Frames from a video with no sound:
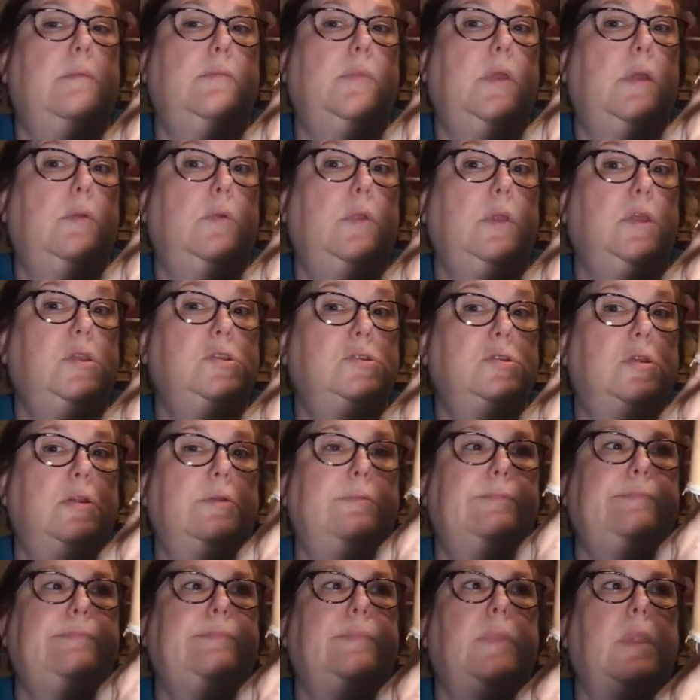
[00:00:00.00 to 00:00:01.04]
I'm not really sure.
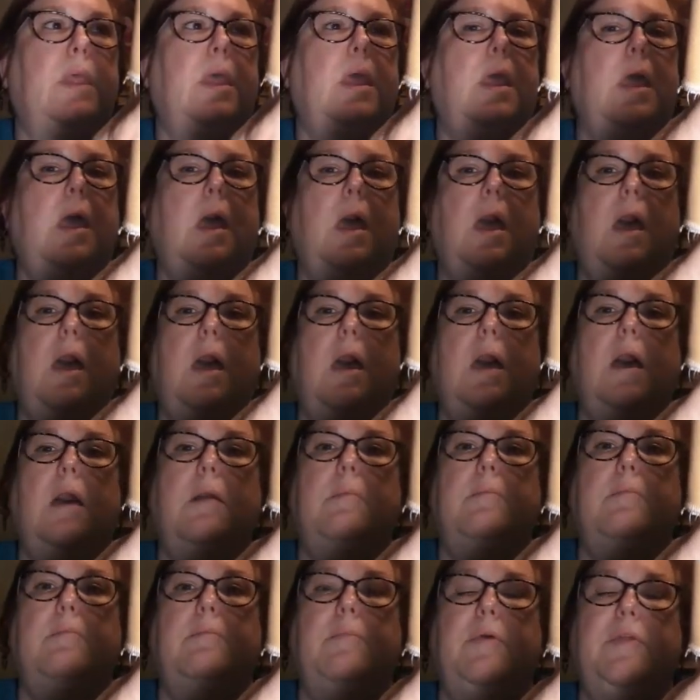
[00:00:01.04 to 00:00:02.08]

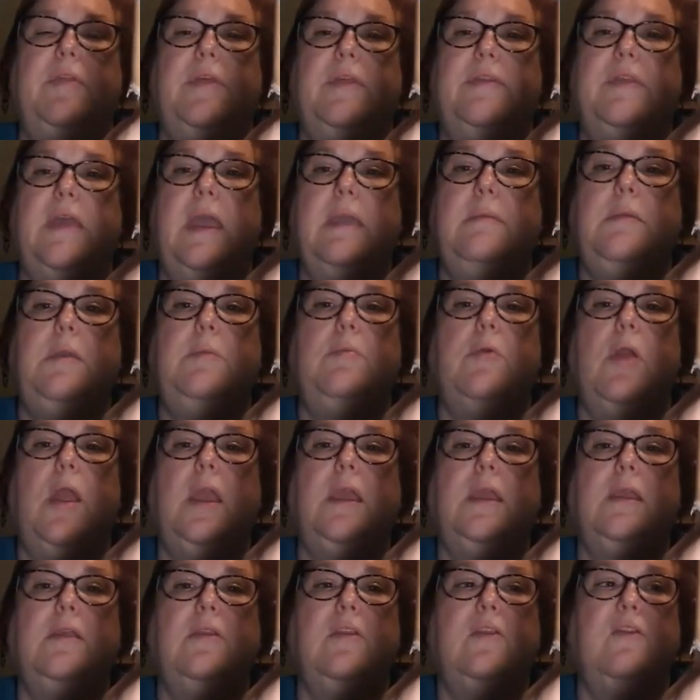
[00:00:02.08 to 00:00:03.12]
But this Amy
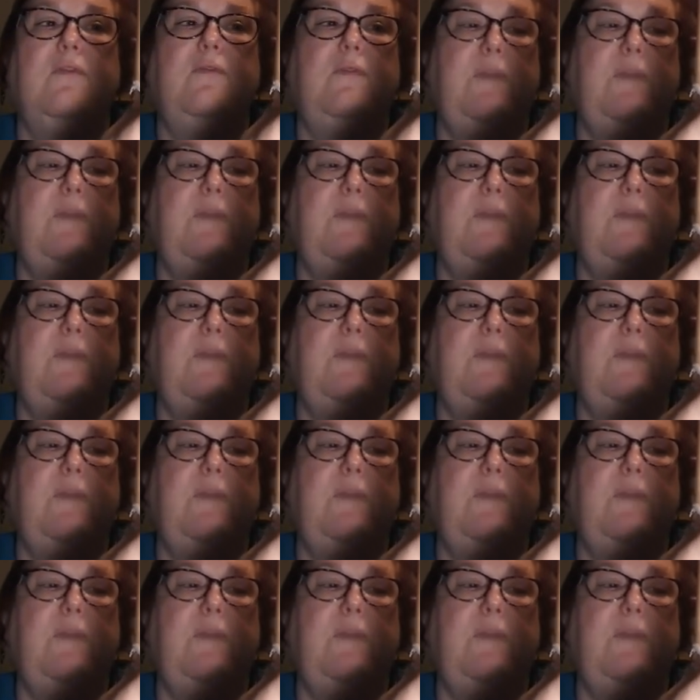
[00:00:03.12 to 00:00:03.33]
Brecken's